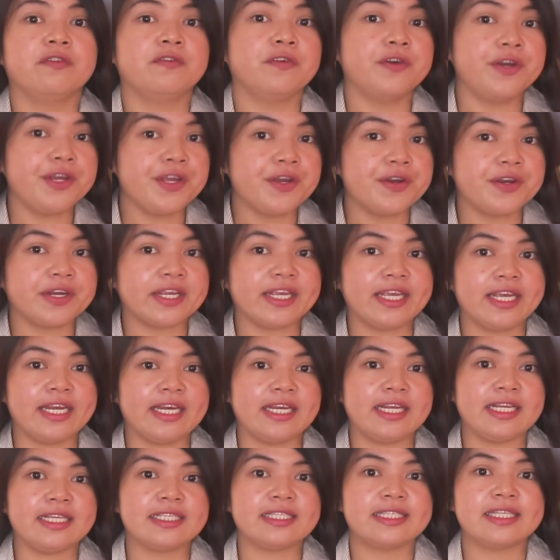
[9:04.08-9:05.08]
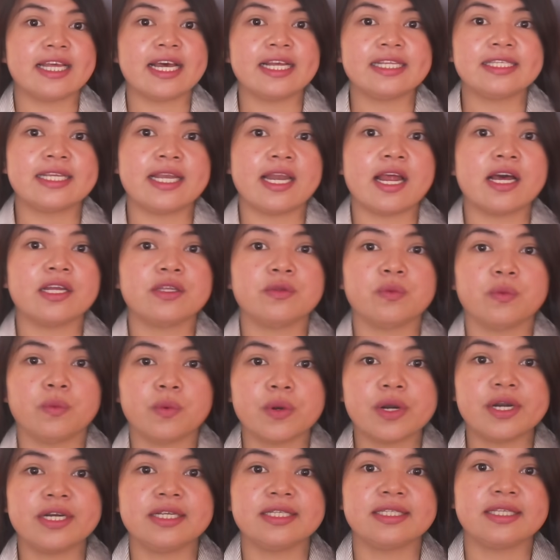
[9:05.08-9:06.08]
For your kidneys, that's a lot
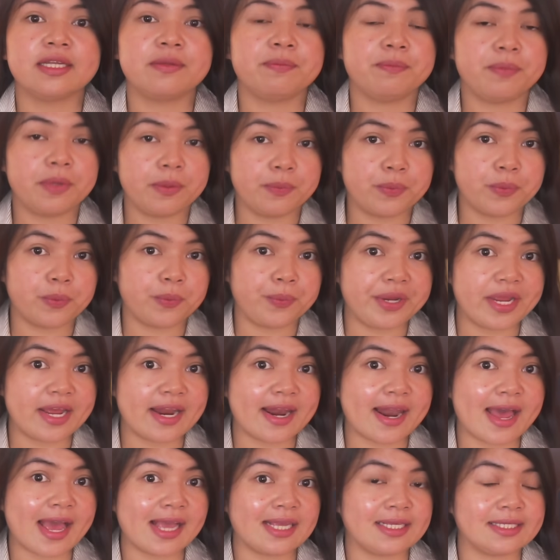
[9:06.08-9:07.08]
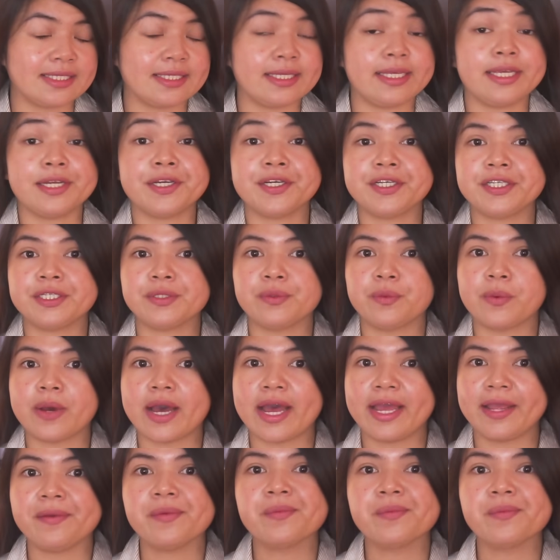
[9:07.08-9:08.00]
worse than people realize. Here's why.